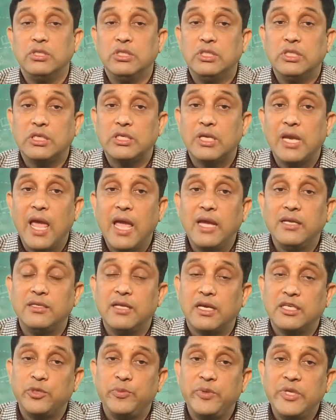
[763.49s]
just like
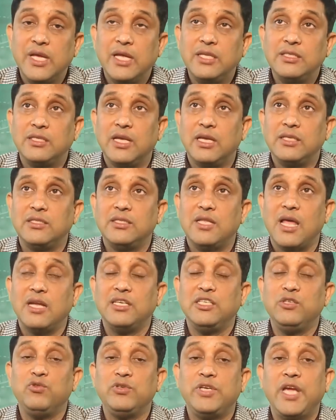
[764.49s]
the experiences
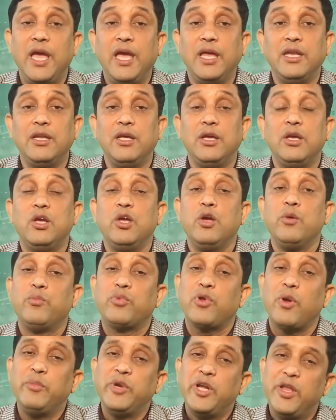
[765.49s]
that you gain
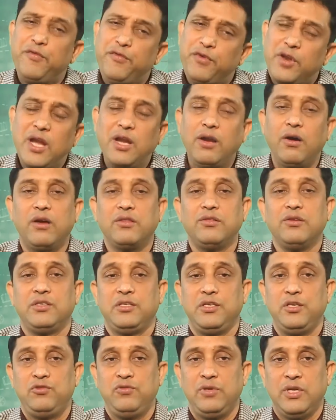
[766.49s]
from different other
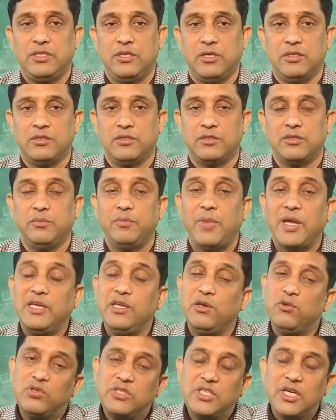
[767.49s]
situations by
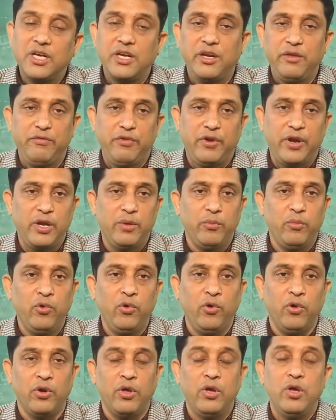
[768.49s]
using different
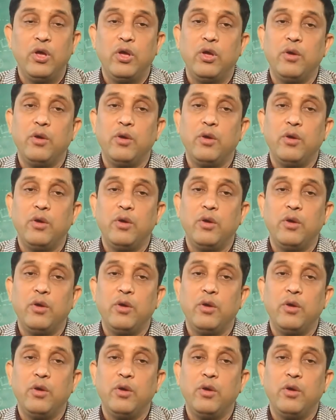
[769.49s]
mode,